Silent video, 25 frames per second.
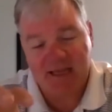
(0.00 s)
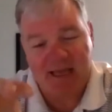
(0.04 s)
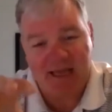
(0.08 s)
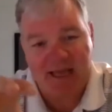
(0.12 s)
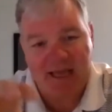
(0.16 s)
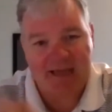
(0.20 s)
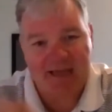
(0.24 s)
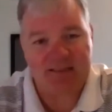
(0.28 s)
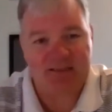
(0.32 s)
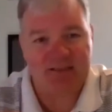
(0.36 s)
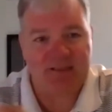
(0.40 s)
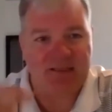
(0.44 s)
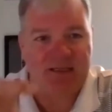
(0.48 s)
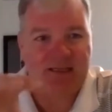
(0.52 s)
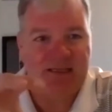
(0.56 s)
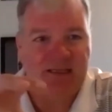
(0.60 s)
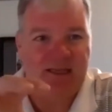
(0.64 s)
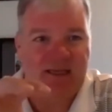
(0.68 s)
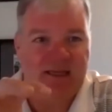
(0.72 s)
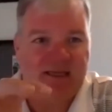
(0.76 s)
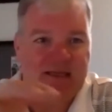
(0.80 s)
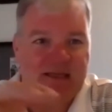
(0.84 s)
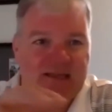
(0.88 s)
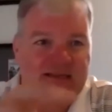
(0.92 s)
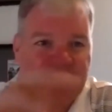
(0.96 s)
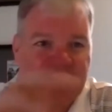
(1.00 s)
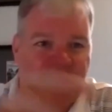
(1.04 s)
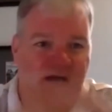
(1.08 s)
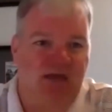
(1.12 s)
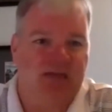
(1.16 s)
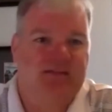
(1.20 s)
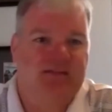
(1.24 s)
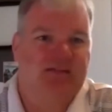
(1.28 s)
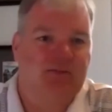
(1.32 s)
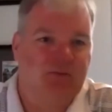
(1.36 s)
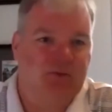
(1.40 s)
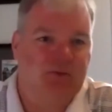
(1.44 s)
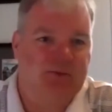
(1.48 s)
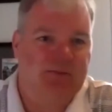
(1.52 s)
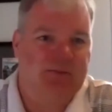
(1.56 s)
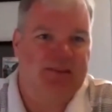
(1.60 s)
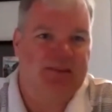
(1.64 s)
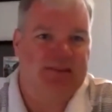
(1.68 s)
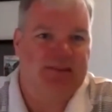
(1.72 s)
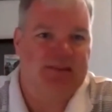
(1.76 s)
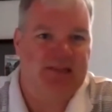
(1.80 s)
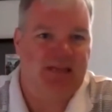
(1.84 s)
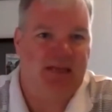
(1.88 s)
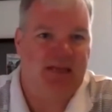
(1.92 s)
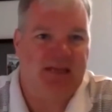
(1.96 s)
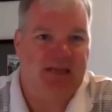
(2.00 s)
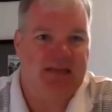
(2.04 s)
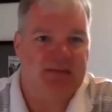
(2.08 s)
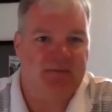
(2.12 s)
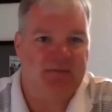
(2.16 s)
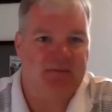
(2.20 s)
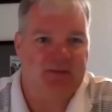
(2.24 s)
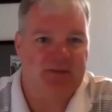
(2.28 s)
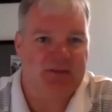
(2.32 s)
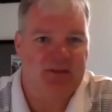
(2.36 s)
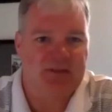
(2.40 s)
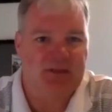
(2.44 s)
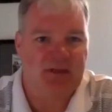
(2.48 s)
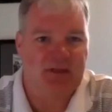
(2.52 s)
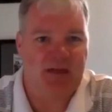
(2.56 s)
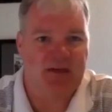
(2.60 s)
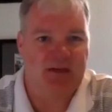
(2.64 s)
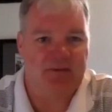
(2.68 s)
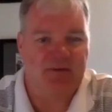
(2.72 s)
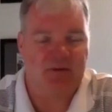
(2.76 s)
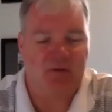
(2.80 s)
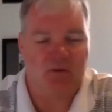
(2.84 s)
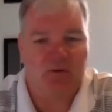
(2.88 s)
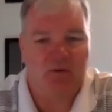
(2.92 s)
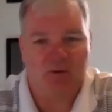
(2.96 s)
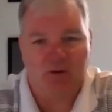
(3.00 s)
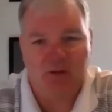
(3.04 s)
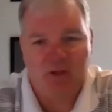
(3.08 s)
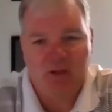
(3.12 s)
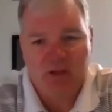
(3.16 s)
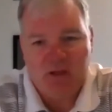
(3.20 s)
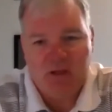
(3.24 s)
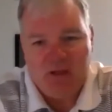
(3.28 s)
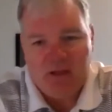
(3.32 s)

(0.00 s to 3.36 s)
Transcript: actually his customer's business case, which is kind of cool.